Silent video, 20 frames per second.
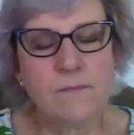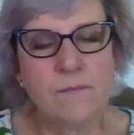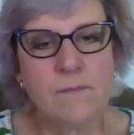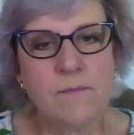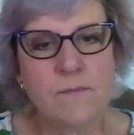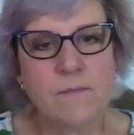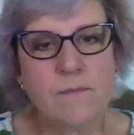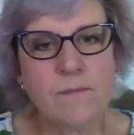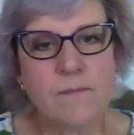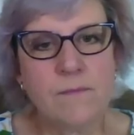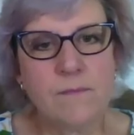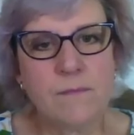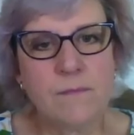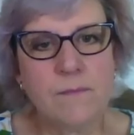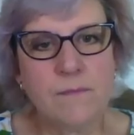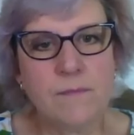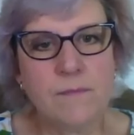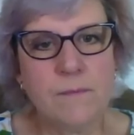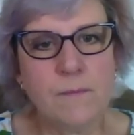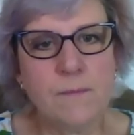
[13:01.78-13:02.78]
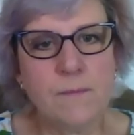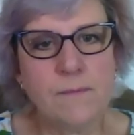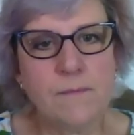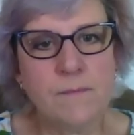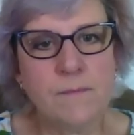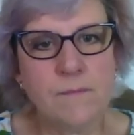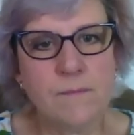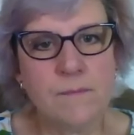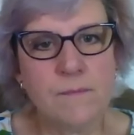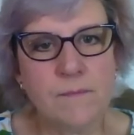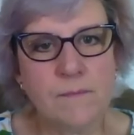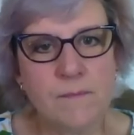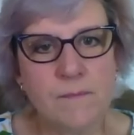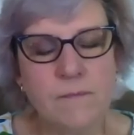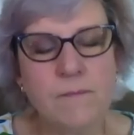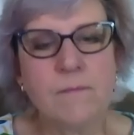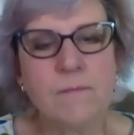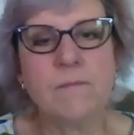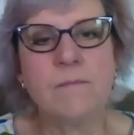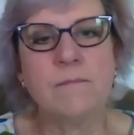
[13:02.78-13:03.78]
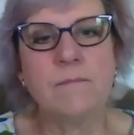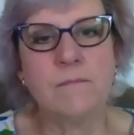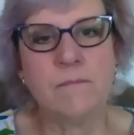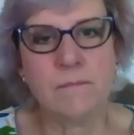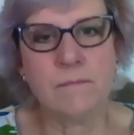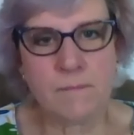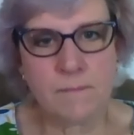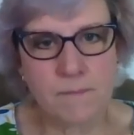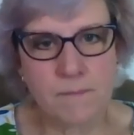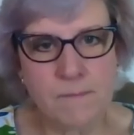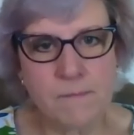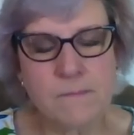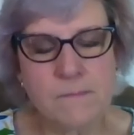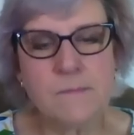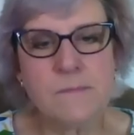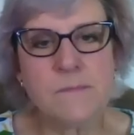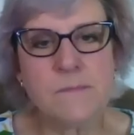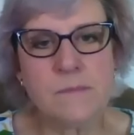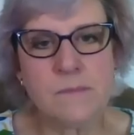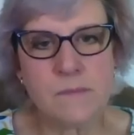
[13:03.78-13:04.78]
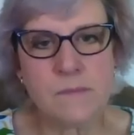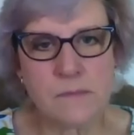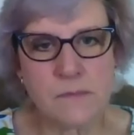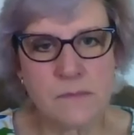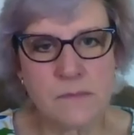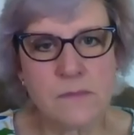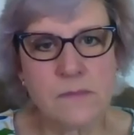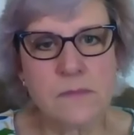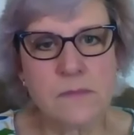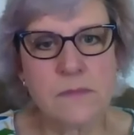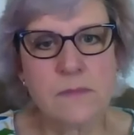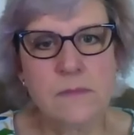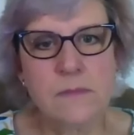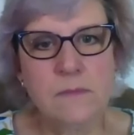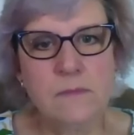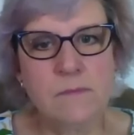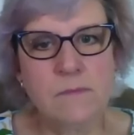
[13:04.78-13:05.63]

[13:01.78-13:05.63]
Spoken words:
[no speech]